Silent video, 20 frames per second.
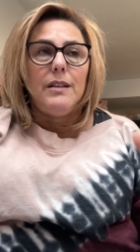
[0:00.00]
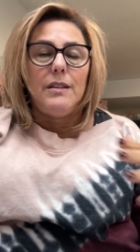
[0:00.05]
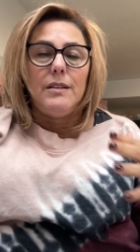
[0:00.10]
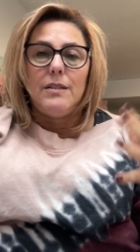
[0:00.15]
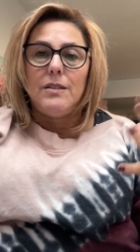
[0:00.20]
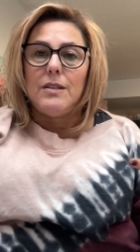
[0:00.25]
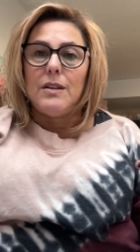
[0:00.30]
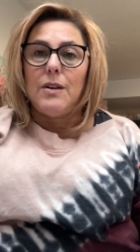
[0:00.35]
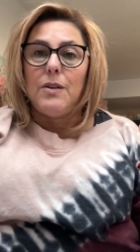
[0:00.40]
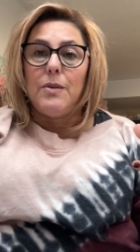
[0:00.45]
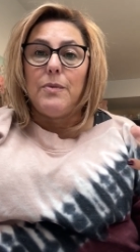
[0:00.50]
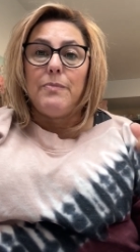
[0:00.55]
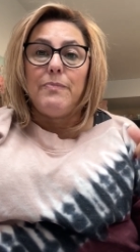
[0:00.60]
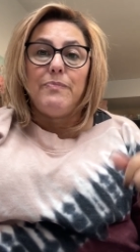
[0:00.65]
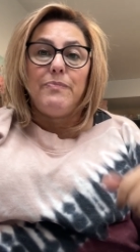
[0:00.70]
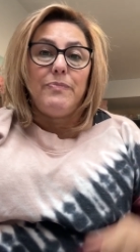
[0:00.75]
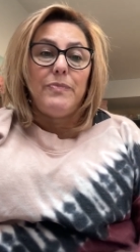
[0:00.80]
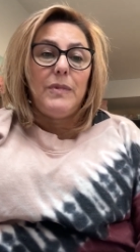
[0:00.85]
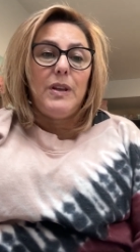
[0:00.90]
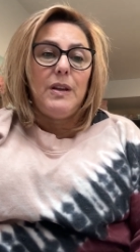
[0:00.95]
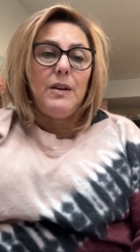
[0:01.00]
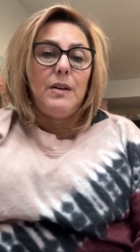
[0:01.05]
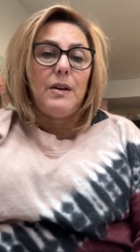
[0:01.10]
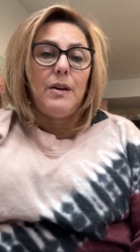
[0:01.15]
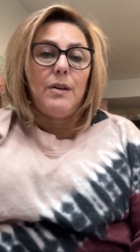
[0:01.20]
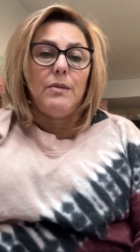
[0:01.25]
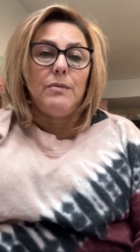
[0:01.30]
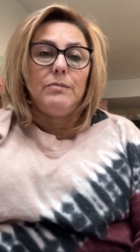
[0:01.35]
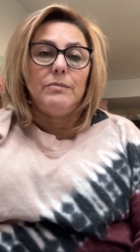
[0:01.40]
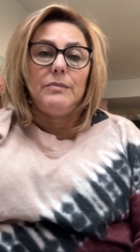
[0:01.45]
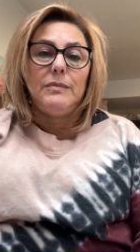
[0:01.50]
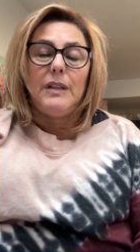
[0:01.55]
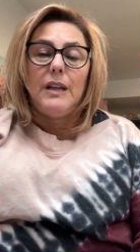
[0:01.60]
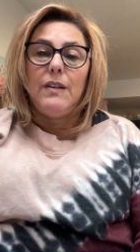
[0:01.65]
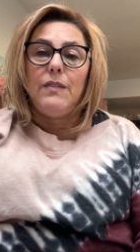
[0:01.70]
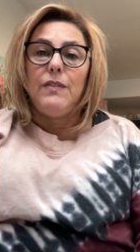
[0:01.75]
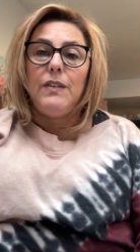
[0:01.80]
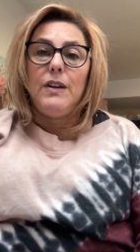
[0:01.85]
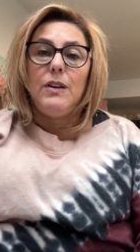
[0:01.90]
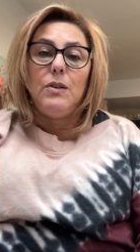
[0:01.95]
So, you know,
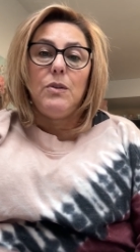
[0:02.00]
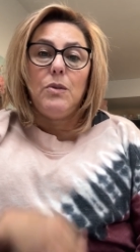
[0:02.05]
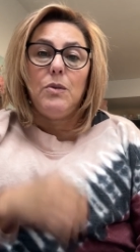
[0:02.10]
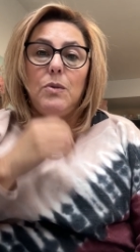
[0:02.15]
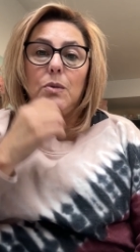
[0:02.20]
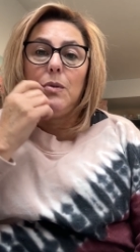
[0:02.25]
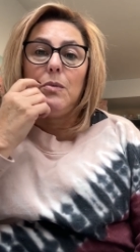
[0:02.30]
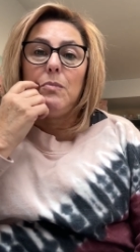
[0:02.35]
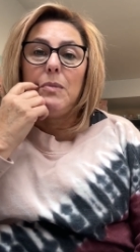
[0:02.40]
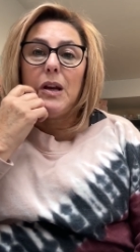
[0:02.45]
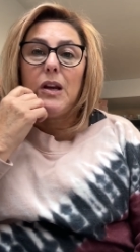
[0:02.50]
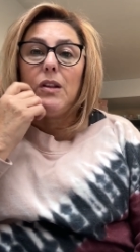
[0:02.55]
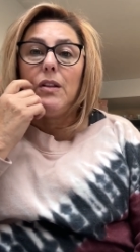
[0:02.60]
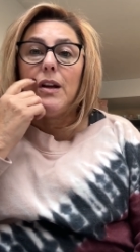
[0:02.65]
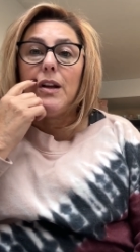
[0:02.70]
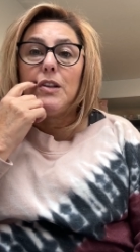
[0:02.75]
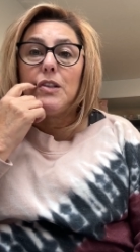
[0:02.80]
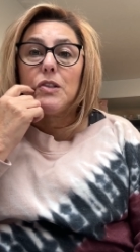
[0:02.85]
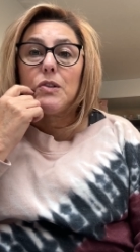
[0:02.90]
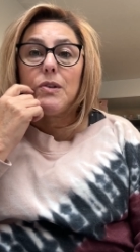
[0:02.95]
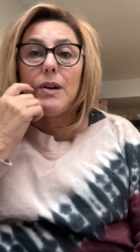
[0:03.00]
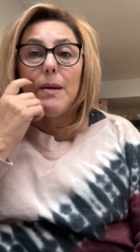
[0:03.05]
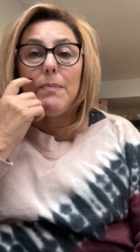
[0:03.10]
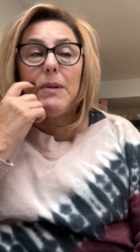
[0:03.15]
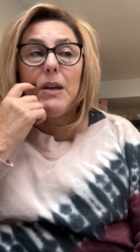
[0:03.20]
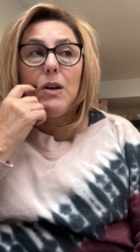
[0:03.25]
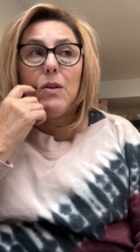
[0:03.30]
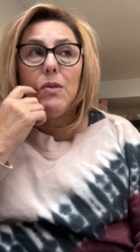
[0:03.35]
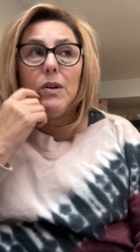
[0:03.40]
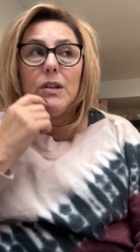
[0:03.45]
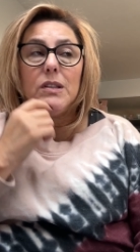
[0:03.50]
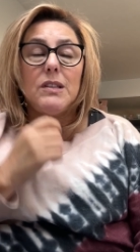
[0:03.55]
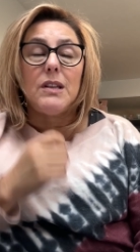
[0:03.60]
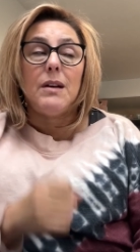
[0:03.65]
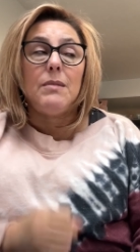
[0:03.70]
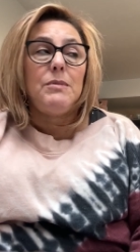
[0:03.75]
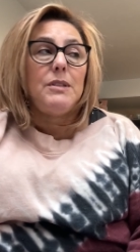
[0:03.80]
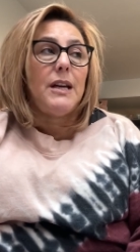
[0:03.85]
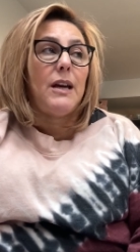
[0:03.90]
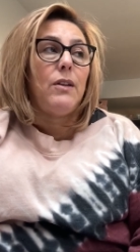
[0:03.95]
if you make a lot of scrappy quilts,
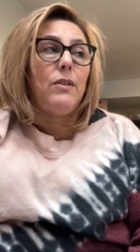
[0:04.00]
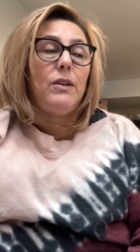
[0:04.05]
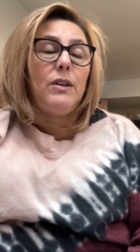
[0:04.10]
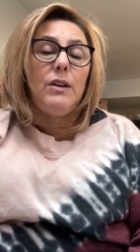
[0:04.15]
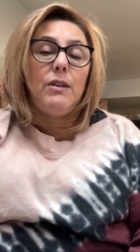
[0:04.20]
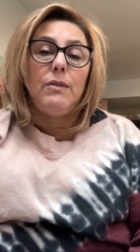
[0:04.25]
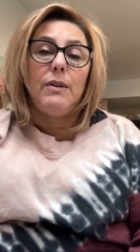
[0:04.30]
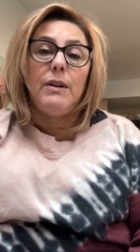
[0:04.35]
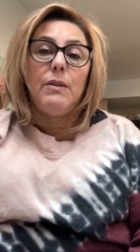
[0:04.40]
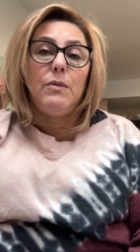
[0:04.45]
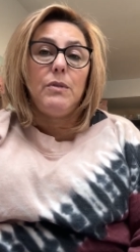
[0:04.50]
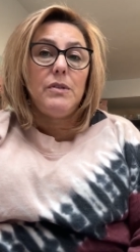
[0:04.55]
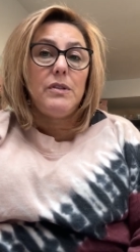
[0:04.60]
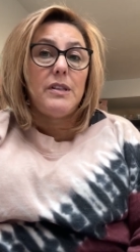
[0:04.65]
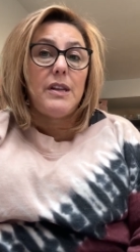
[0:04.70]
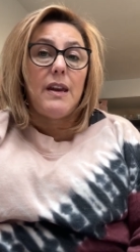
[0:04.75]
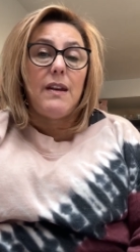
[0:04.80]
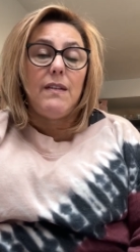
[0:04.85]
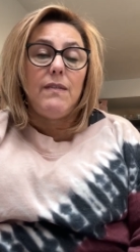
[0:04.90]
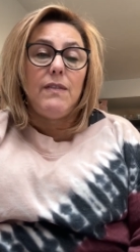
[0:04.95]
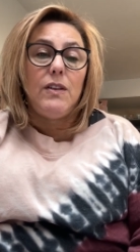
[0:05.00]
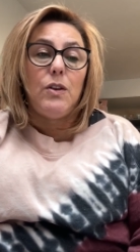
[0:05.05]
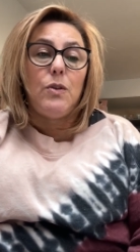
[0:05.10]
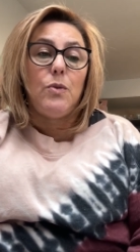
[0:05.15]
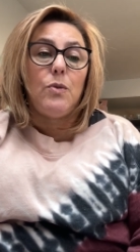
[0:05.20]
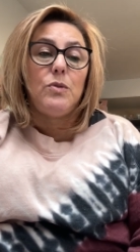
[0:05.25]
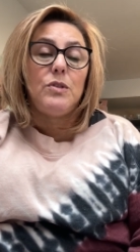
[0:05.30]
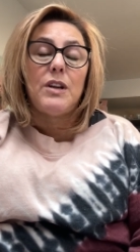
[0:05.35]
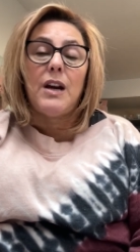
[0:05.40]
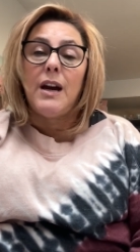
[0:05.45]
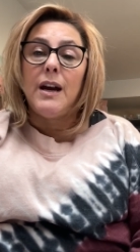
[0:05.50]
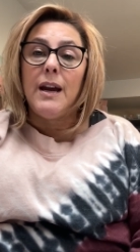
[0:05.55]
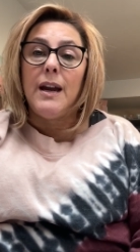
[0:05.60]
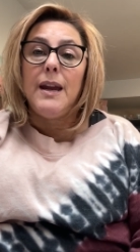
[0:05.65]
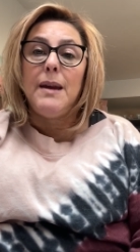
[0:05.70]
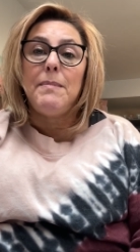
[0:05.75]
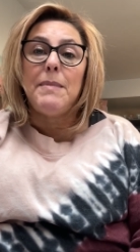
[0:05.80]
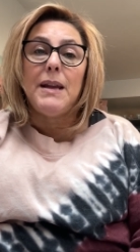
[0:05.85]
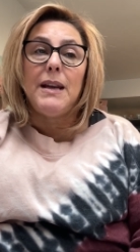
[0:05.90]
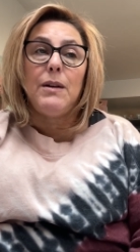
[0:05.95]
I'm telling you, it will save you
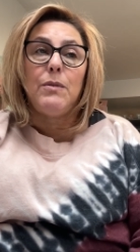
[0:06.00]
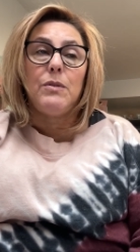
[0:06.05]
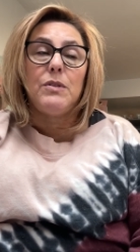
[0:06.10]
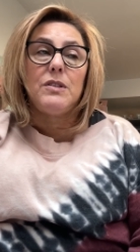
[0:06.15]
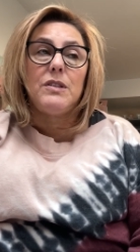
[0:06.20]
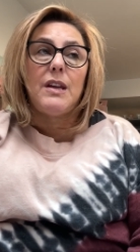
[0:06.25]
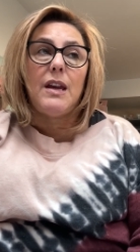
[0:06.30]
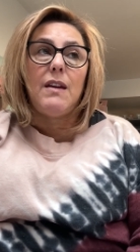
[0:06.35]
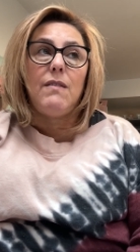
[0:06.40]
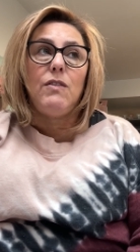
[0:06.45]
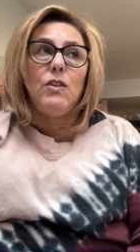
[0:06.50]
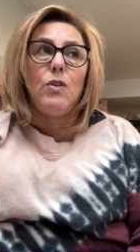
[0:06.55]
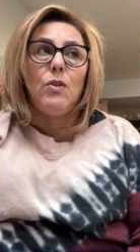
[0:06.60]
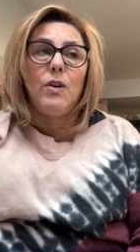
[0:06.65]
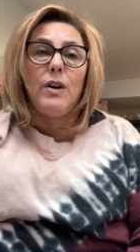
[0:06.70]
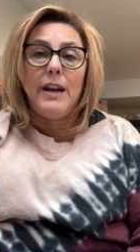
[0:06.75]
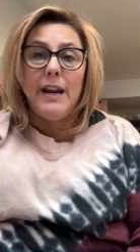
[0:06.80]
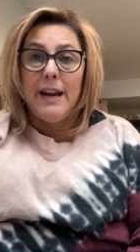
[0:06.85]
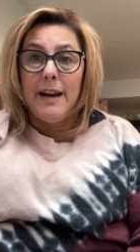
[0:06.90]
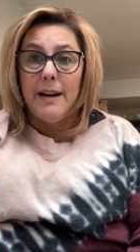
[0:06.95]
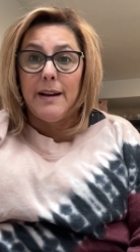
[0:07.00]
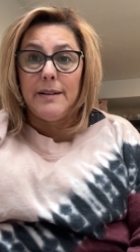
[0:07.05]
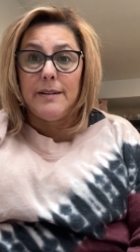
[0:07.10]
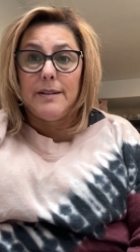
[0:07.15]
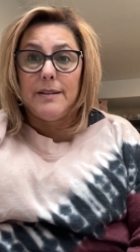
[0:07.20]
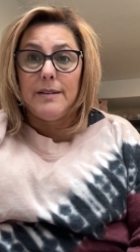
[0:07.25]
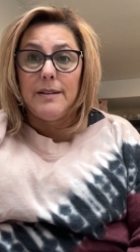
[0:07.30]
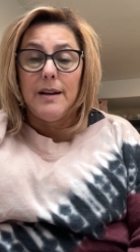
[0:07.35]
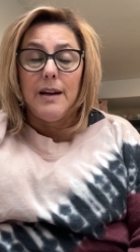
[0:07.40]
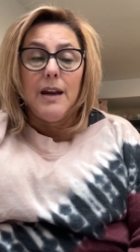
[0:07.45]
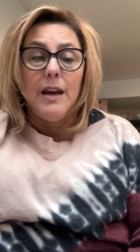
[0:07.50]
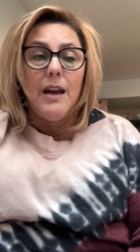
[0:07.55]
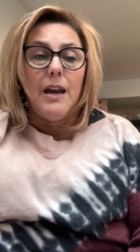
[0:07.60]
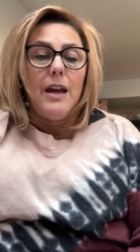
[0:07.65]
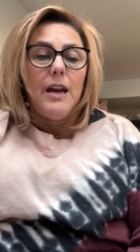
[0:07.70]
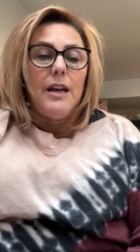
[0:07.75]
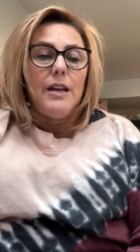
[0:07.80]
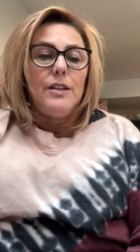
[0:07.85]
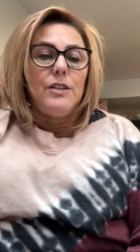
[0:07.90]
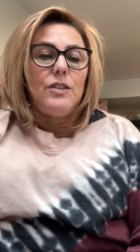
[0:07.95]
time and it will save your hands.
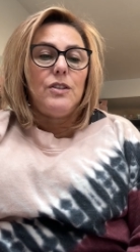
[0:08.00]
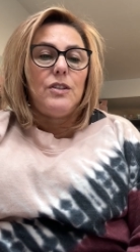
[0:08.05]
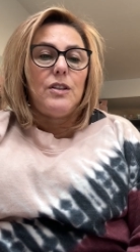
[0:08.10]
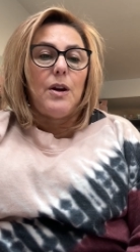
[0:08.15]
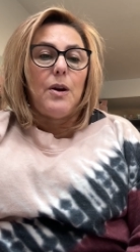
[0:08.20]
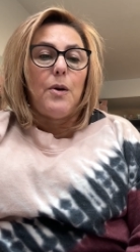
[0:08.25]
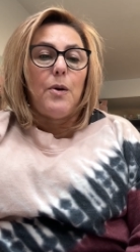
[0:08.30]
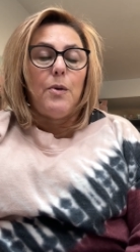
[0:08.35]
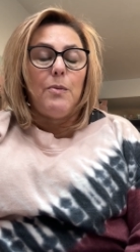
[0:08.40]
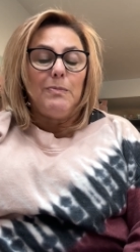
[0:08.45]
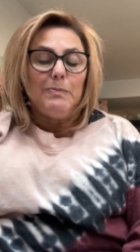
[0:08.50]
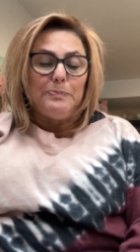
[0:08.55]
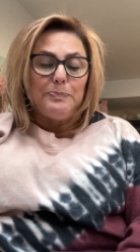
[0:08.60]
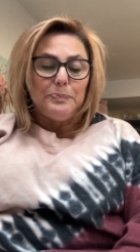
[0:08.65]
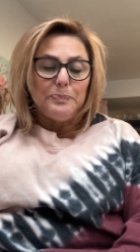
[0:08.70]
So